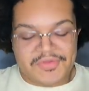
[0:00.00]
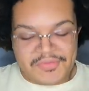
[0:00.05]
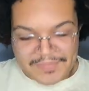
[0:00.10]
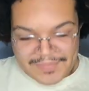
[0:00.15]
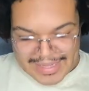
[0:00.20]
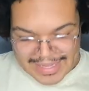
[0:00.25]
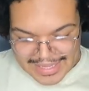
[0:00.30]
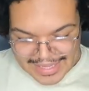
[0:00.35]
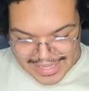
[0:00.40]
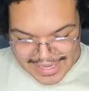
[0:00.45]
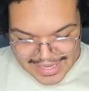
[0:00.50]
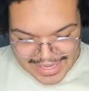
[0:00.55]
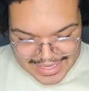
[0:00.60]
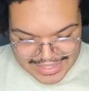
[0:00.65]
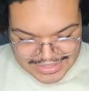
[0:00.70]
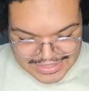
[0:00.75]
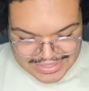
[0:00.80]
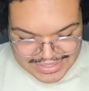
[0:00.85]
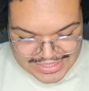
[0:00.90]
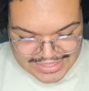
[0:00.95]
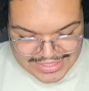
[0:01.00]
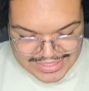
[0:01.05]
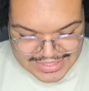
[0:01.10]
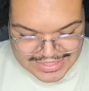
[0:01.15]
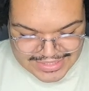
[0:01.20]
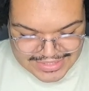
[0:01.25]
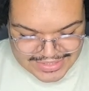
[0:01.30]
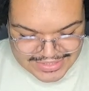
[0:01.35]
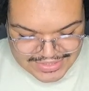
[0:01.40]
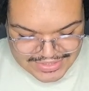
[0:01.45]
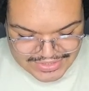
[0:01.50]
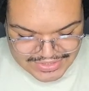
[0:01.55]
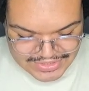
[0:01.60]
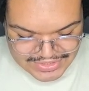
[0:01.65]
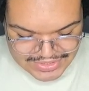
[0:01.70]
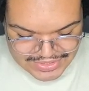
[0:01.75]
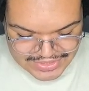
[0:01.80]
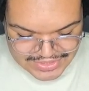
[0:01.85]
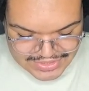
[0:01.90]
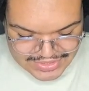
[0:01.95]
Oh my gosh, this is
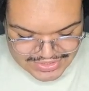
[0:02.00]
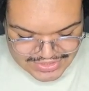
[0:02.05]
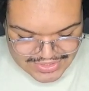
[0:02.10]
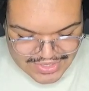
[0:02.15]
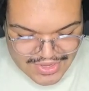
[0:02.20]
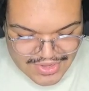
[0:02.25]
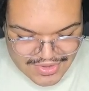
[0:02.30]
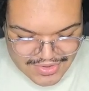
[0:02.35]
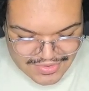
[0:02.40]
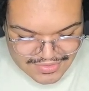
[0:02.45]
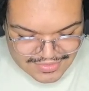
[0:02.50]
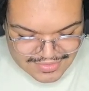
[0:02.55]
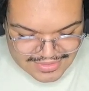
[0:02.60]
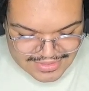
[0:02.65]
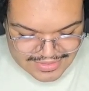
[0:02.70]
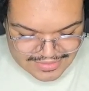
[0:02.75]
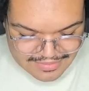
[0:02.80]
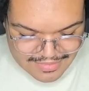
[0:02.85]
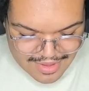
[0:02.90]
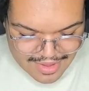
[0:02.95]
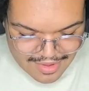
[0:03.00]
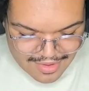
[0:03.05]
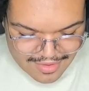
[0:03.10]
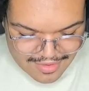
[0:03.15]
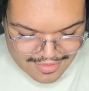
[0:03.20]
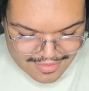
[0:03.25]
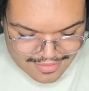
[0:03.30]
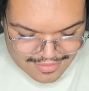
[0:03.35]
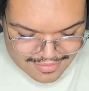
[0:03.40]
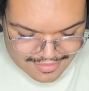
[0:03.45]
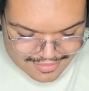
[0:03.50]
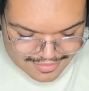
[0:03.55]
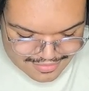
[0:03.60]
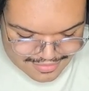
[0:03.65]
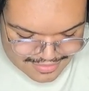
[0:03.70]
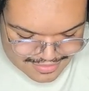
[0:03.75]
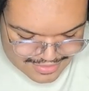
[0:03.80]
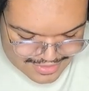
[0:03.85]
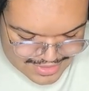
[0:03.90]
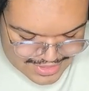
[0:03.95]
so small.
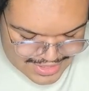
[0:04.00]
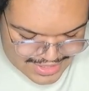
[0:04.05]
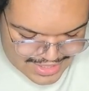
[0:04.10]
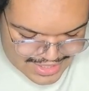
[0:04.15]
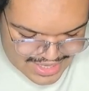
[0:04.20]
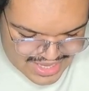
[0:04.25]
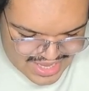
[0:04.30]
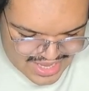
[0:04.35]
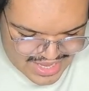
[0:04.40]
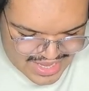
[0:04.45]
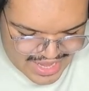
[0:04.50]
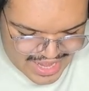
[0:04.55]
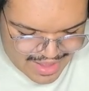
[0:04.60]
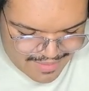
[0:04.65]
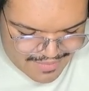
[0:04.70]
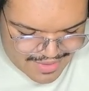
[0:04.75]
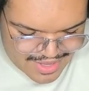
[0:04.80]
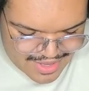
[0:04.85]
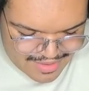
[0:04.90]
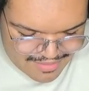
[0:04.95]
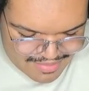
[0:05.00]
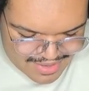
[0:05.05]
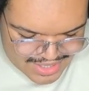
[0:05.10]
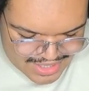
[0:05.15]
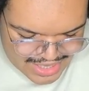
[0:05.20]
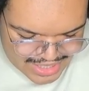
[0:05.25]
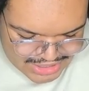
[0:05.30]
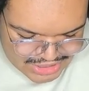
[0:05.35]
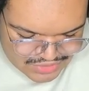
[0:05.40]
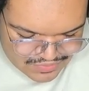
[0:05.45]
I mean, but in